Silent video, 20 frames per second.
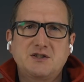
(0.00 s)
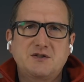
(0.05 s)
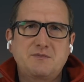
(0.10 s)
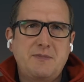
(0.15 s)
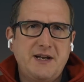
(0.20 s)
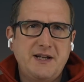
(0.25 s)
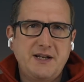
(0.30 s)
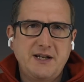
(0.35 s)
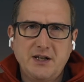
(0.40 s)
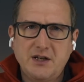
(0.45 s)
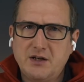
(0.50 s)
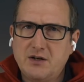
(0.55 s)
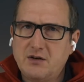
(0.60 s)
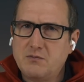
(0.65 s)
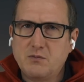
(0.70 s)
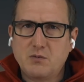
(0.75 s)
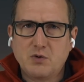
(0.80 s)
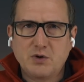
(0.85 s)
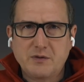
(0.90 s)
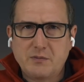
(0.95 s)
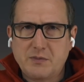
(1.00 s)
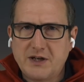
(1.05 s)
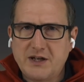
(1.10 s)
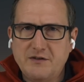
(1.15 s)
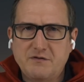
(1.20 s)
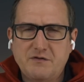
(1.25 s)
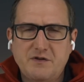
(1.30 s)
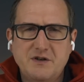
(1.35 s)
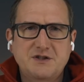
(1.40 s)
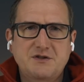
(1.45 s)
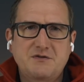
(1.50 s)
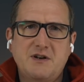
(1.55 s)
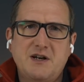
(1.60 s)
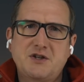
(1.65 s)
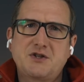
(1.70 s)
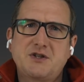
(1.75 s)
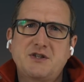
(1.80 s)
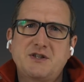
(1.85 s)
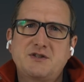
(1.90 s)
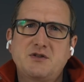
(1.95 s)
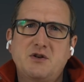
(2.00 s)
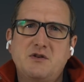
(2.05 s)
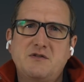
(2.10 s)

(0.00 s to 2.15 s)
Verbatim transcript: spanning multiple infrastructures,